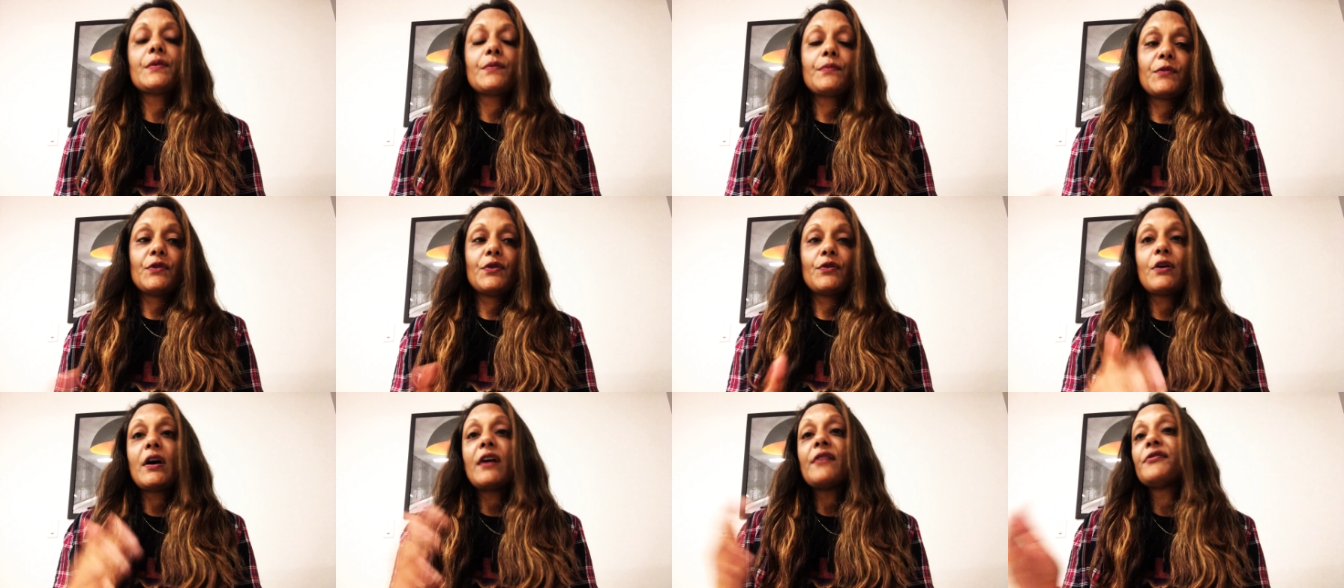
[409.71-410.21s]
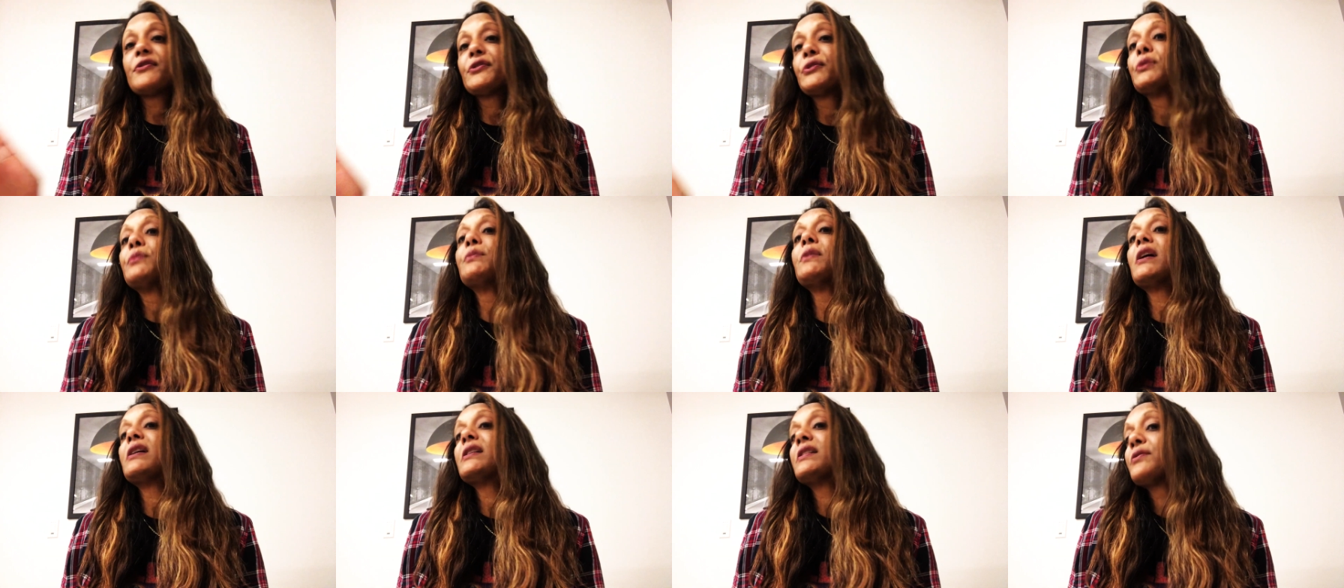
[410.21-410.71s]
You're not fluid
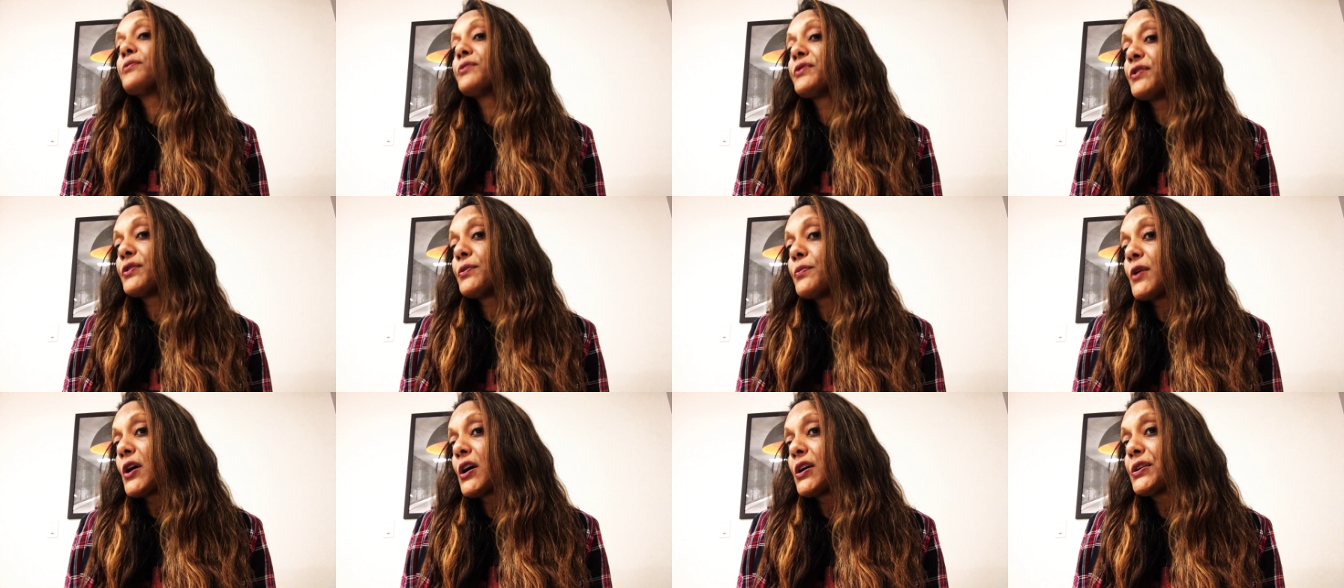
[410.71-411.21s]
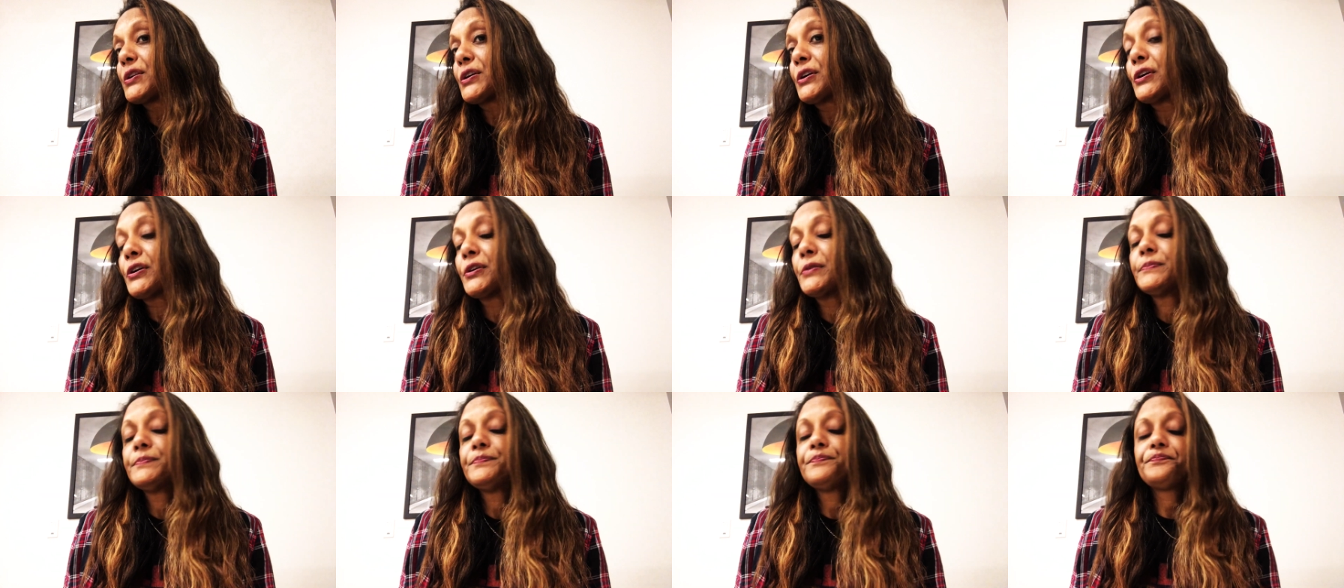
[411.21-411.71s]
bonded with your partner.